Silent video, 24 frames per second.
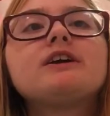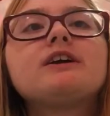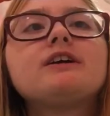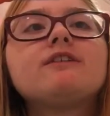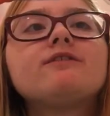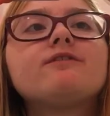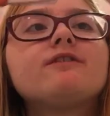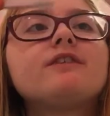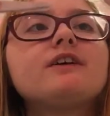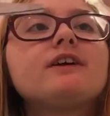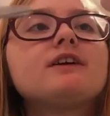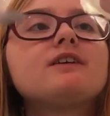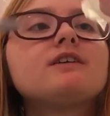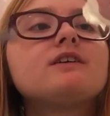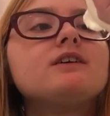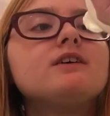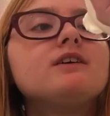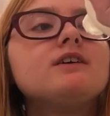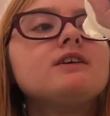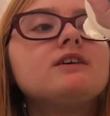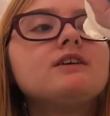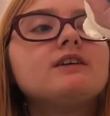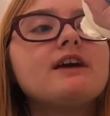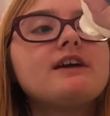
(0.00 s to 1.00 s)
if, like,
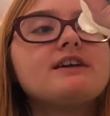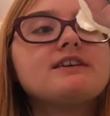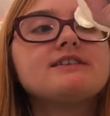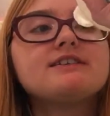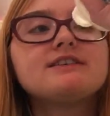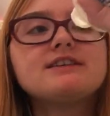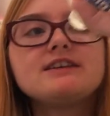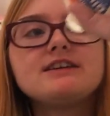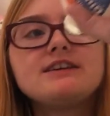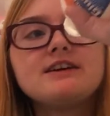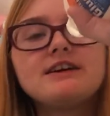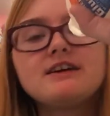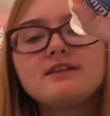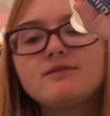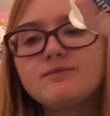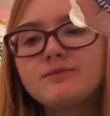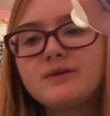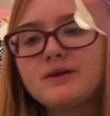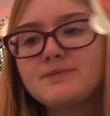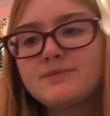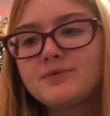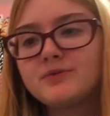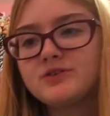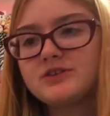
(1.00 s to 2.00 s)
they see it,
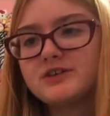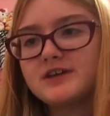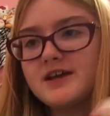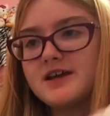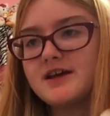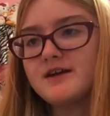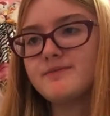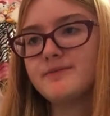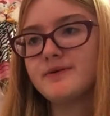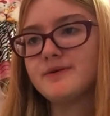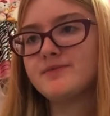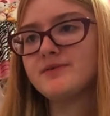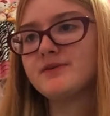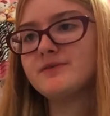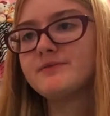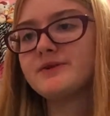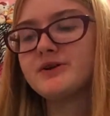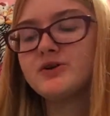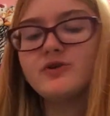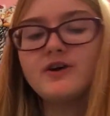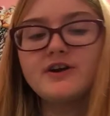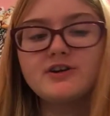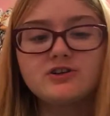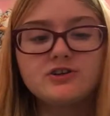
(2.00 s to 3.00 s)
people see it, people are gonna be
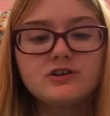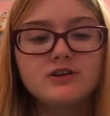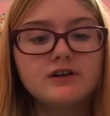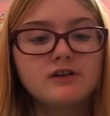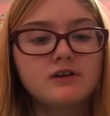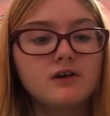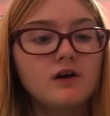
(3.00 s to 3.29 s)
questioning